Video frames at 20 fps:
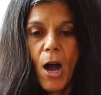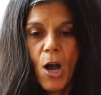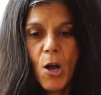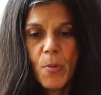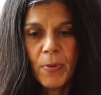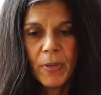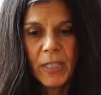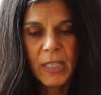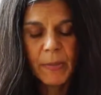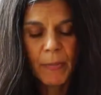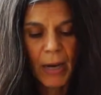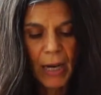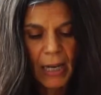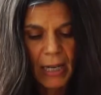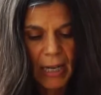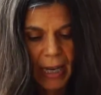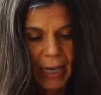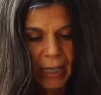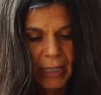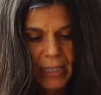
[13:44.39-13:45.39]
opens
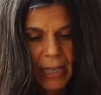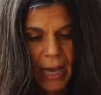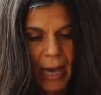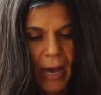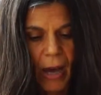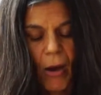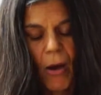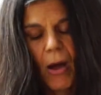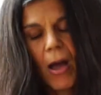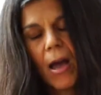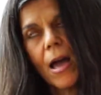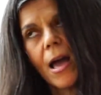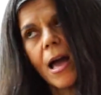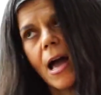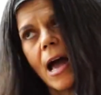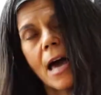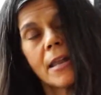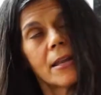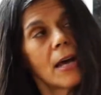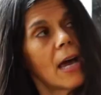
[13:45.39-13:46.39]
my legs out,
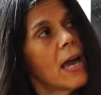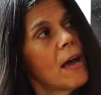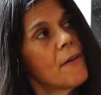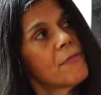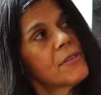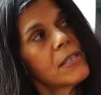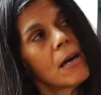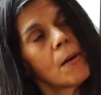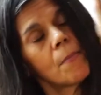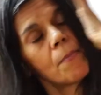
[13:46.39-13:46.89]
and I have